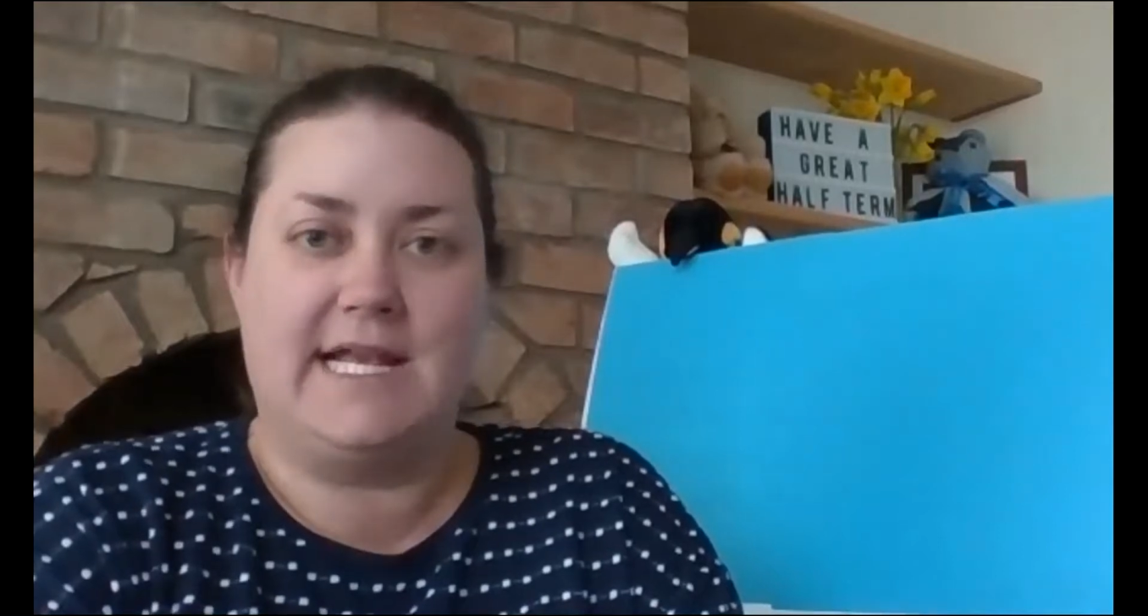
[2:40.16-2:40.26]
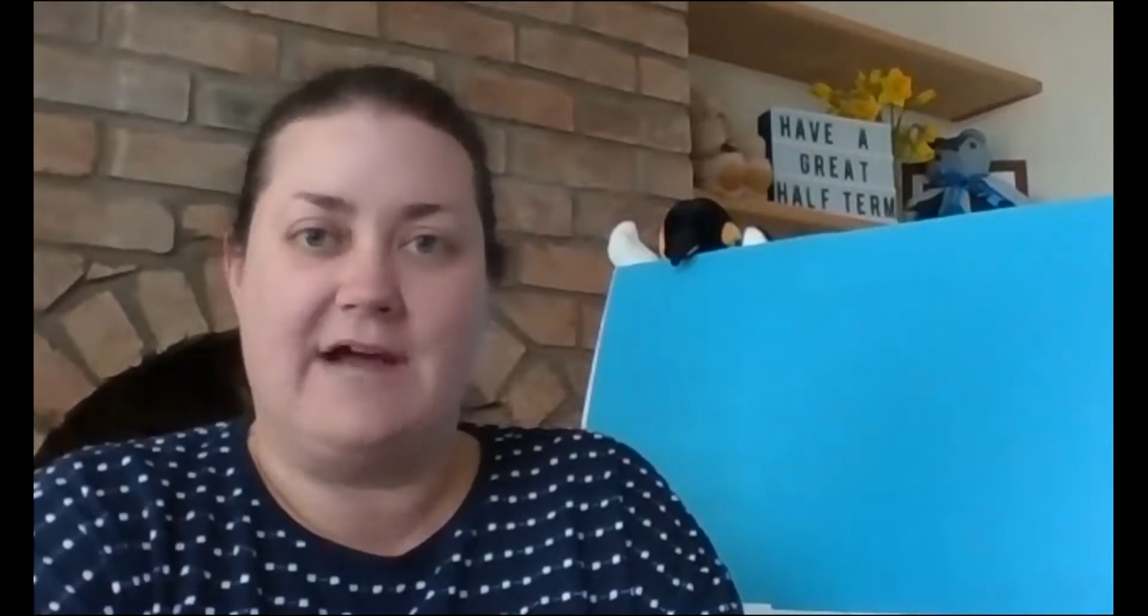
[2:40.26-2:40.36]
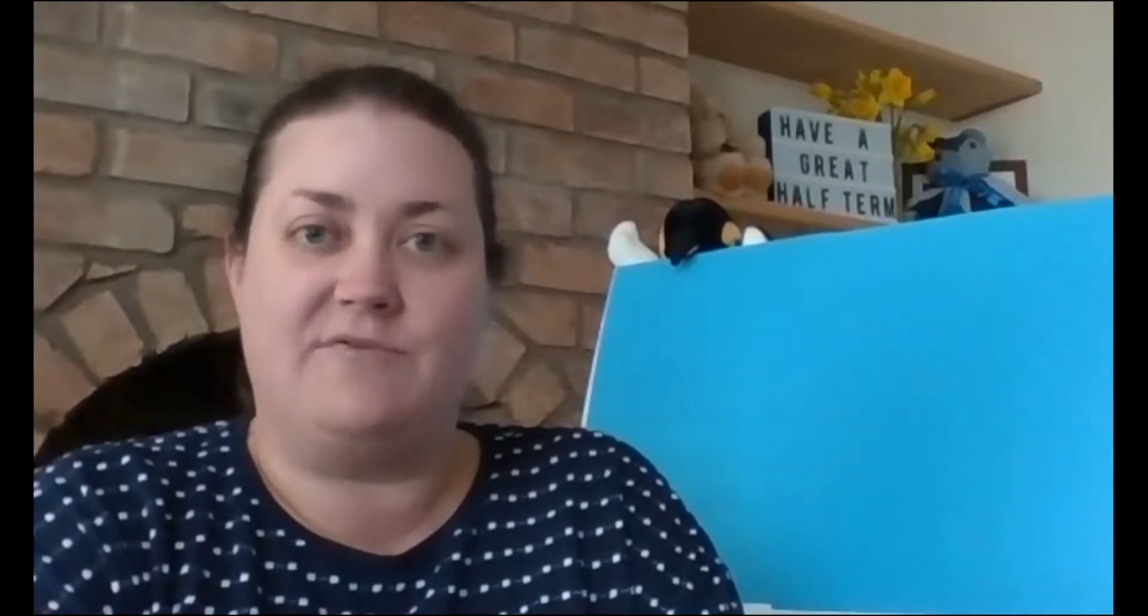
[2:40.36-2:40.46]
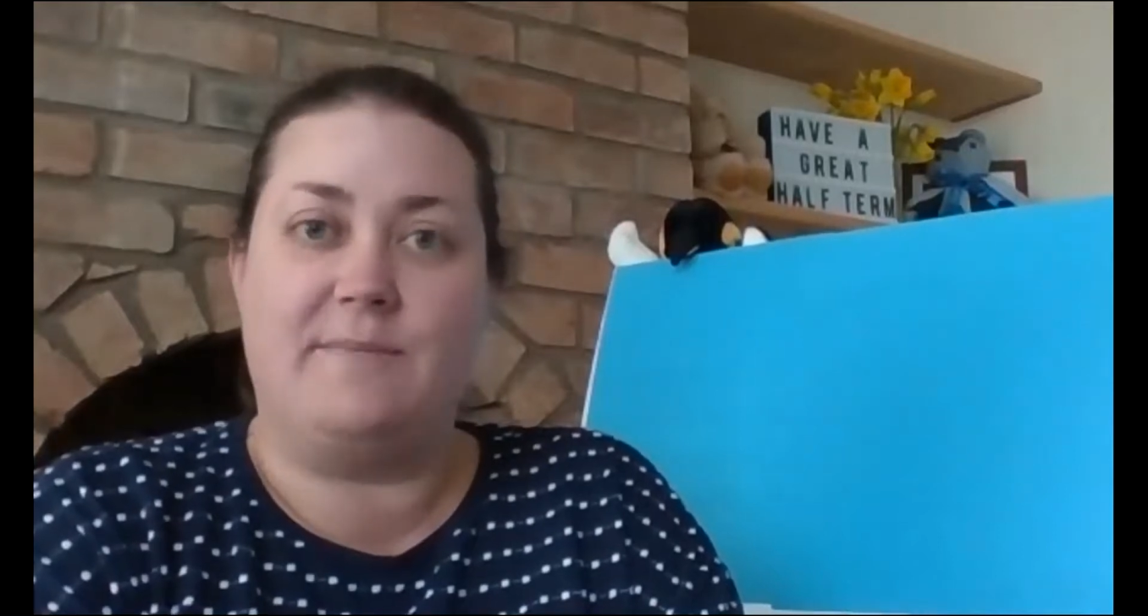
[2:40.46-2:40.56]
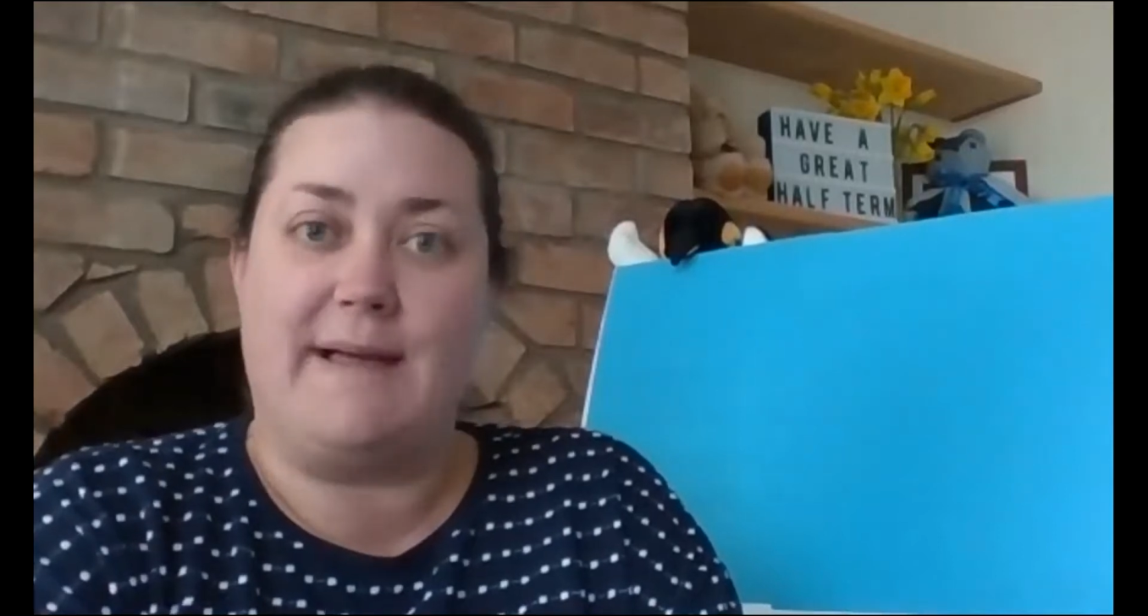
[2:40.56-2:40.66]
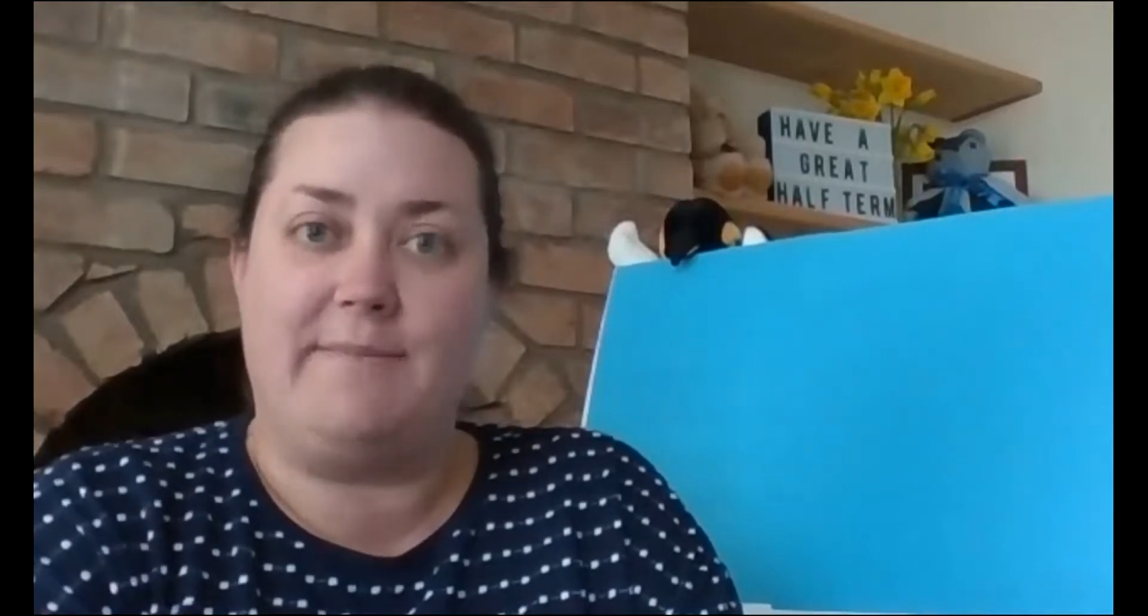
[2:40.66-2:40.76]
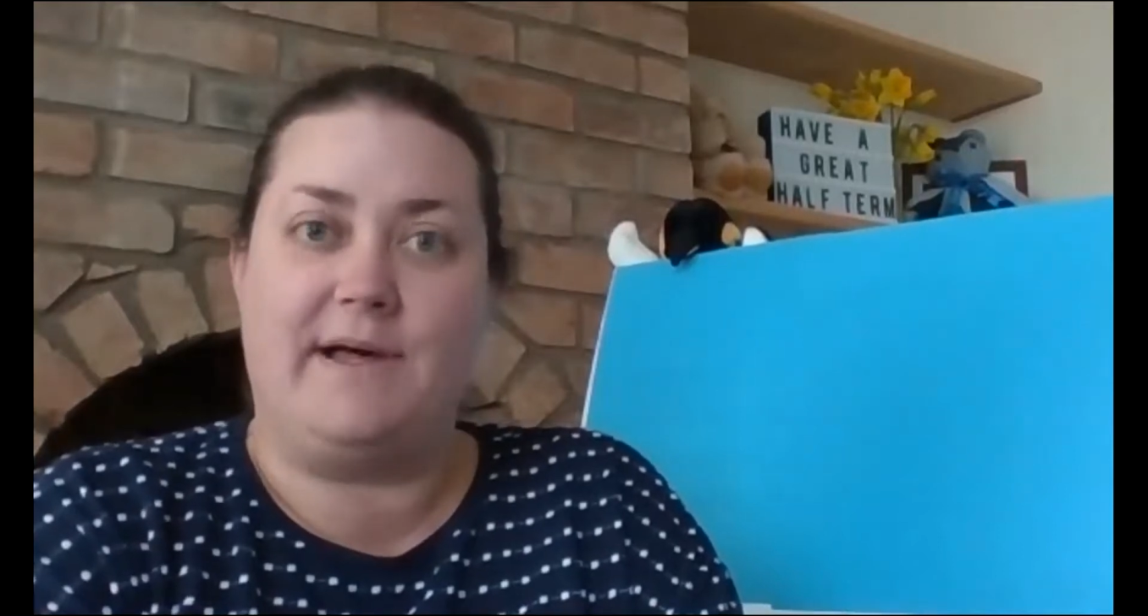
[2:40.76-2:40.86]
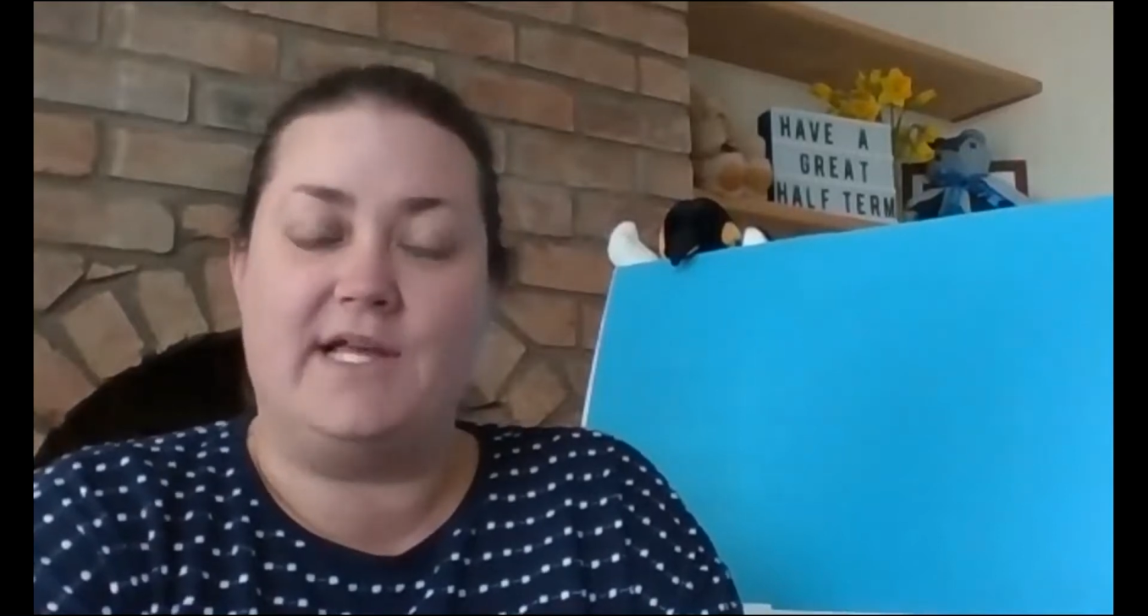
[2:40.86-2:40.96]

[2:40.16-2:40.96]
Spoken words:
Now, remember,